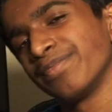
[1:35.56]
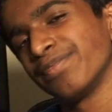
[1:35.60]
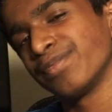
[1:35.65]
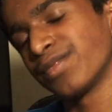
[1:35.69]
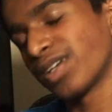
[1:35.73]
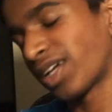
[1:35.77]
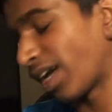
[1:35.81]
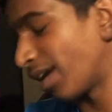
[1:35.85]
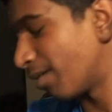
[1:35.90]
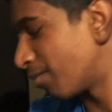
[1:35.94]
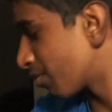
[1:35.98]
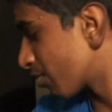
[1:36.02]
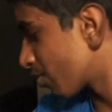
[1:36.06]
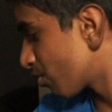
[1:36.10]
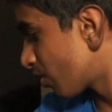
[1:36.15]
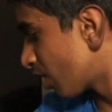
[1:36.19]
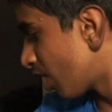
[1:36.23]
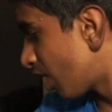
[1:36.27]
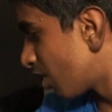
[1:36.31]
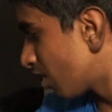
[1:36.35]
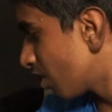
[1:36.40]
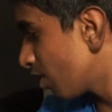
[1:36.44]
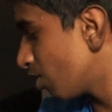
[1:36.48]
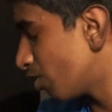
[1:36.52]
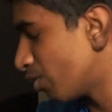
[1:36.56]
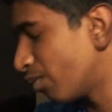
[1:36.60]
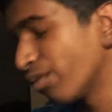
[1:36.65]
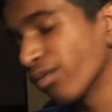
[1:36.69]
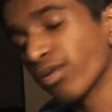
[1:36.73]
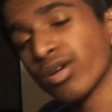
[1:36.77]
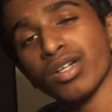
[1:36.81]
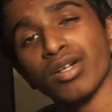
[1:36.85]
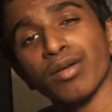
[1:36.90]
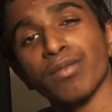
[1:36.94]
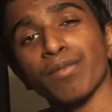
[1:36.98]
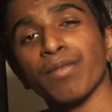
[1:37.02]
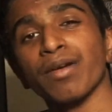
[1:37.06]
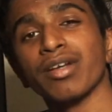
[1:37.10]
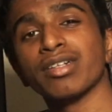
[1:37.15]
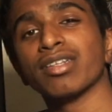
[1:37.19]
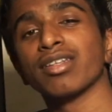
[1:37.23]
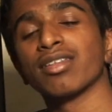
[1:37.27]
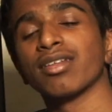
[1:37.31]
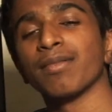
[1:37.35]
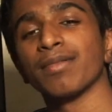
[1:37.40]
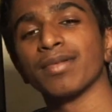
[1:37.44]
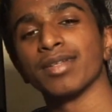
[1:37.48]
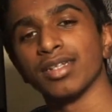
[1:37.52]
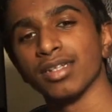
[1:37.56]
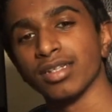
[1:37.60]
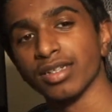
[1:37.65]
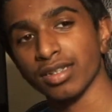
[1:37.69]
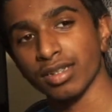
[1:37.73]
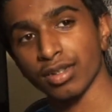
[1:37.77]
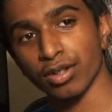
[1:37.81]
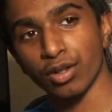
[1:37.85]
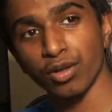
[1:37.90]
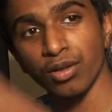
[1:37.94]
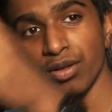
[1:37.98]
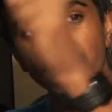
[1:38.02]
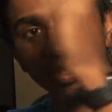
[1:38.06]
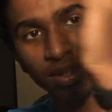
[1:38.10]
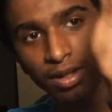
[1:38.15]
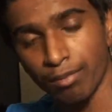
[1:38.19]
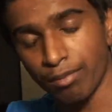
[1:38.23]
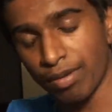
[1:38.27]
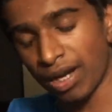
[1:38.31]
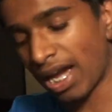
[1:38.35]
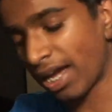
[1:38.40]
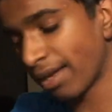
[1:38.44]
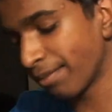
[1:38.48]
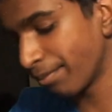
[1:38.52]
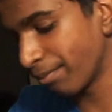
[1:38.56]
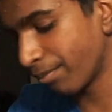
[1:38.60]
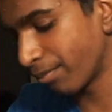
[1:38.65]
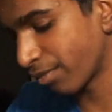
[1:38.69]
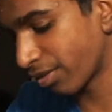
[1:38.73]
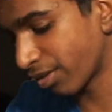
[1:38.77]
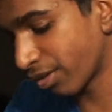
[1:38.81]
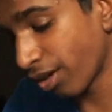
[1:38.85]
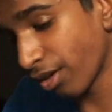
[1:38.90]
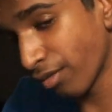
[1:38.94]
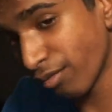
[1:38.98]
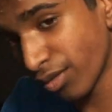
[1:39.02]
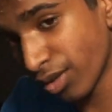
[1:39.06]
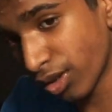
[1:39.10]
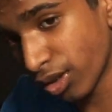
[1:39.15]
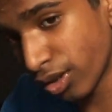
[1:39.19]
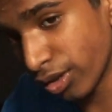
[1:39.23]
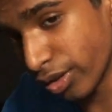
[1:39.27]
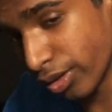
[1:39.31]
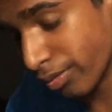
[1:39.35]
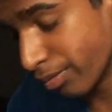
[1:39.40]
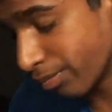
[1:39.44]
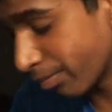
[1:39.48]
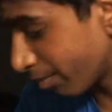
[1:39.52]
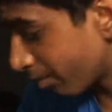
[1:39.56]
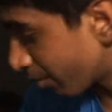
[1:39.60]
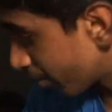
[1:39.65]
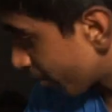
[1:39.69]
Okay, so we're gonna break this up into the good and the bad. Start off with the good.